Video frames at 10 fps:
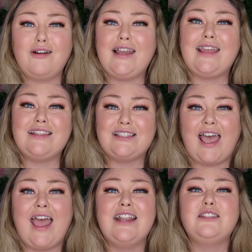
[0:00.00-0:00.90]
Really
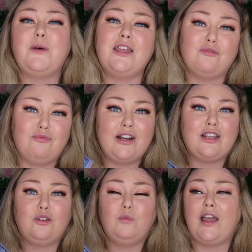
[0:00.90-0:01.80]
intense, but in a really
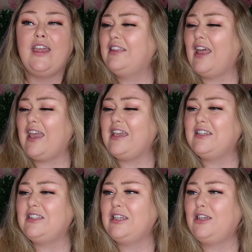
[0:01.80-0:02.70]
good way. They're
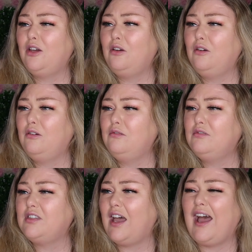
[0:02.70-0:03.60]
easy to
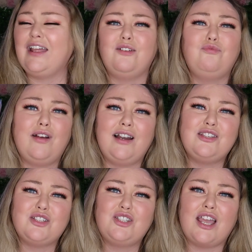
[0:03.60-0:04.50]
use, and really
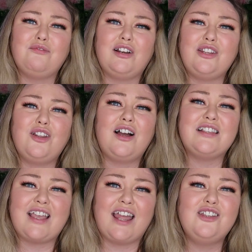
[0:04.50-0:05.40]
just generally
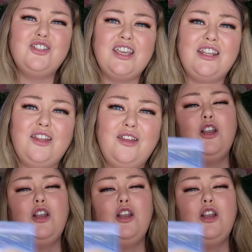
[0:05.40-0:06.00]
nice energy in them.